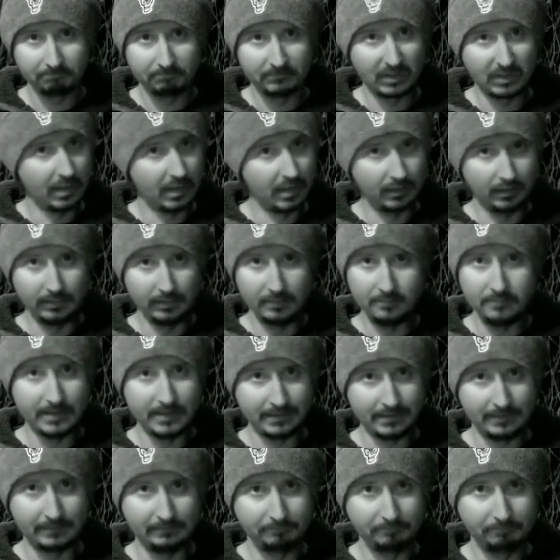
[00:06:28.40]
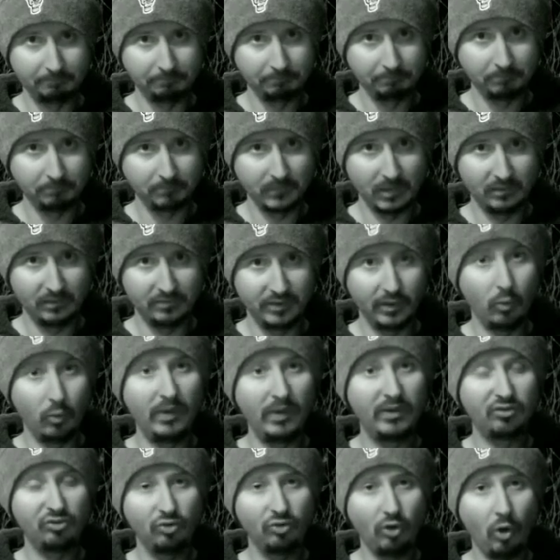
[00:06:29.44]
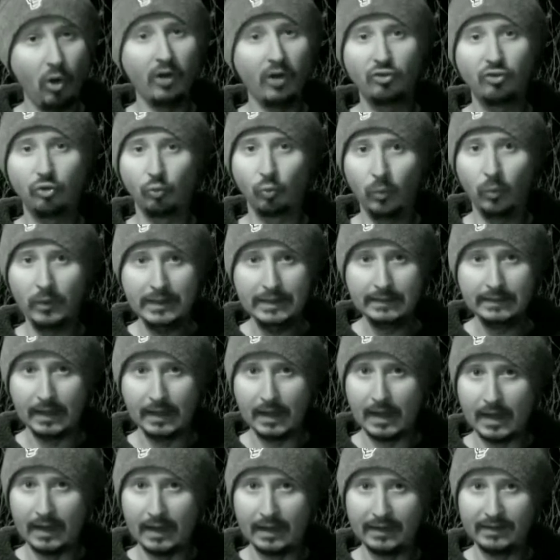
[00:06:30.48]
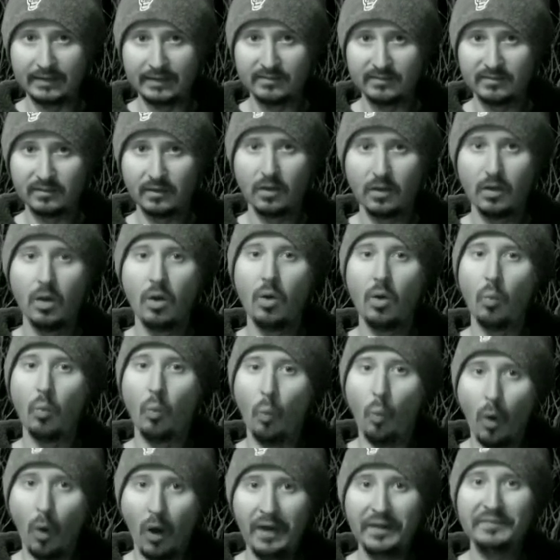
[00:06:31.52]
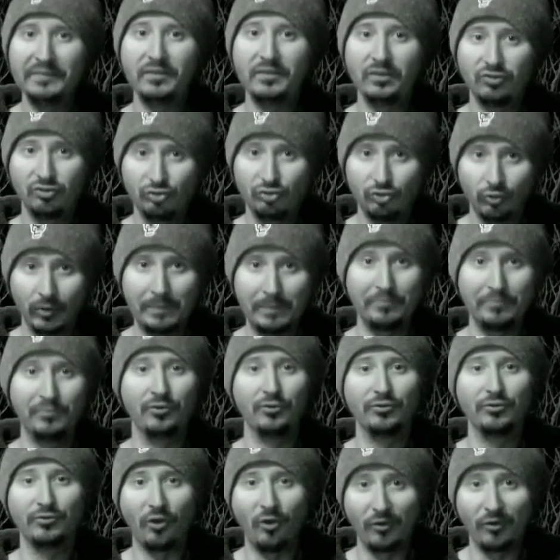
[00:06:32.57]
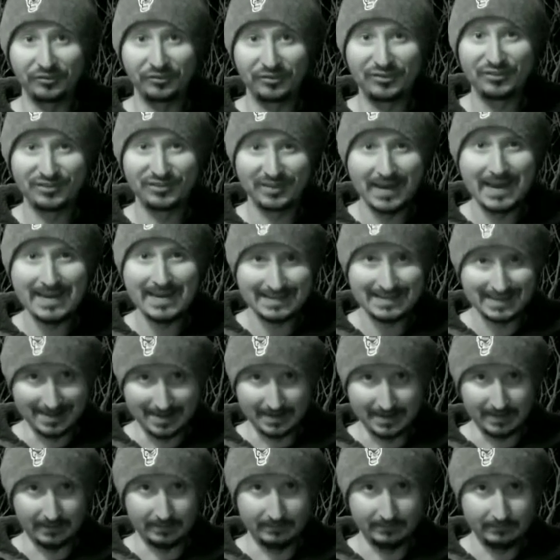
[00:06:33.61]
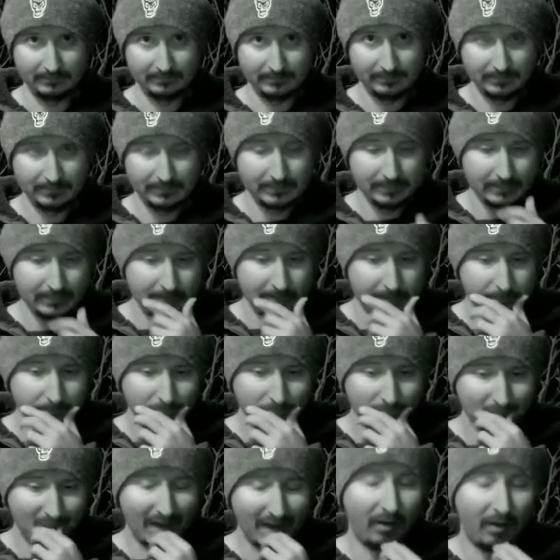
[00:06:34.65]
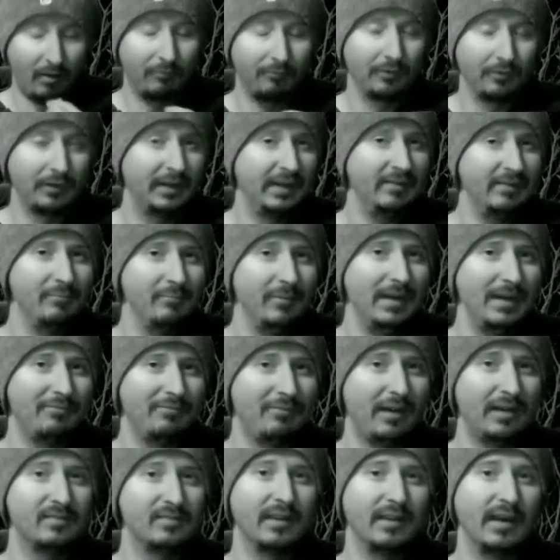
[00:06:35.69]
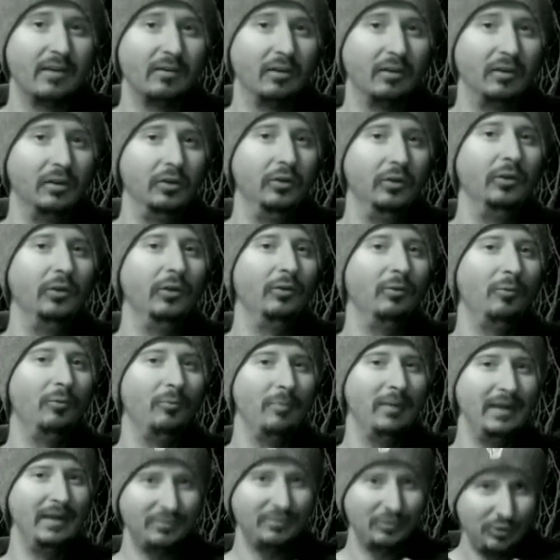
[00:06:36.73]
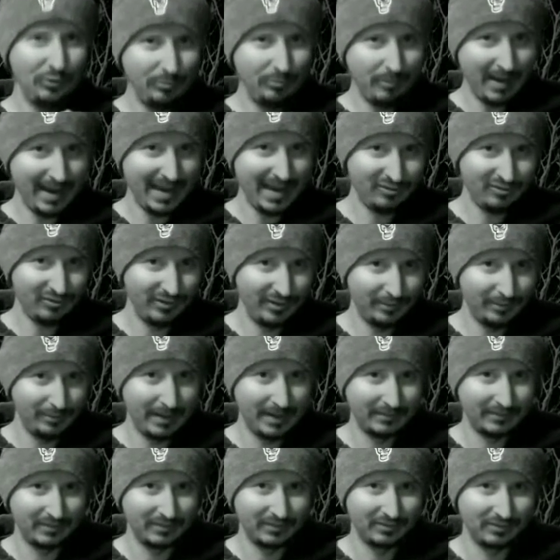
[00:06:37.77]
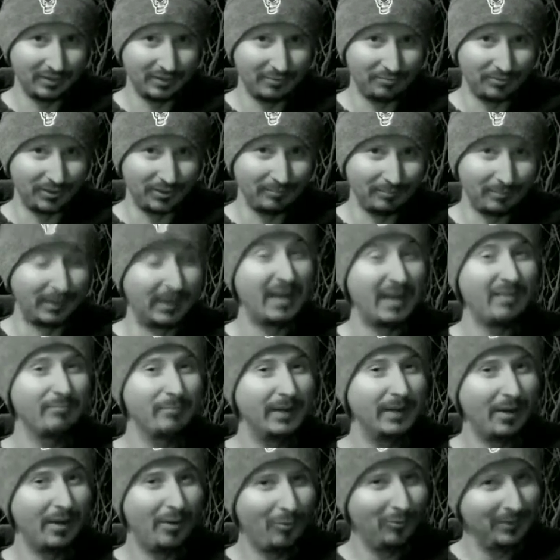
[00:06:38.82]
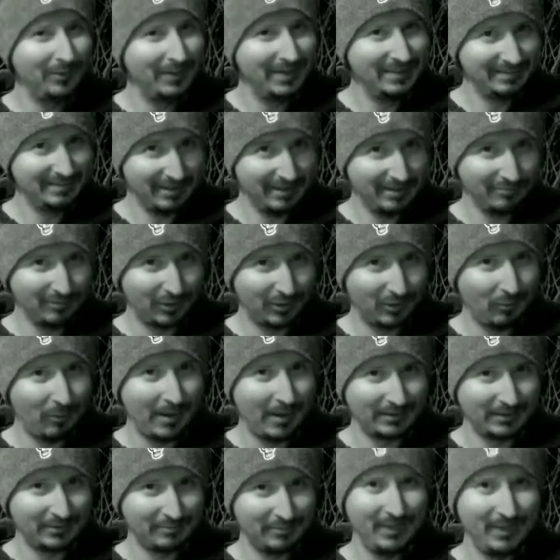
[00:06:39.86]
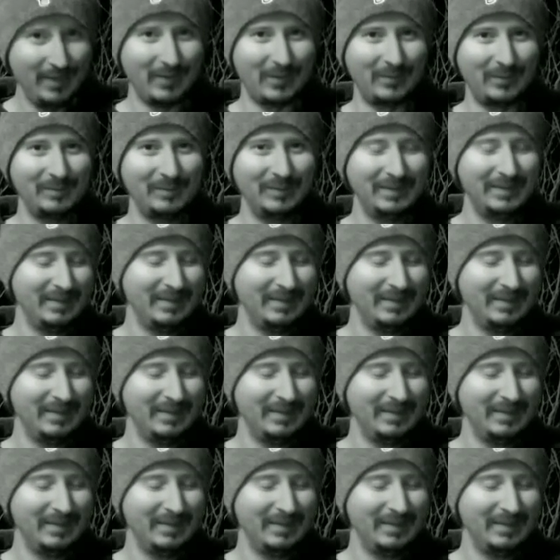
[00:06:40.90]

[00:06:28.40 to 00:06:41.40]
They're not going to make it until we start to realize what the scriptures are saying. Now, forgive me if I sound a little bit too passionate about this subject, but I've been holding this in for quite a spell.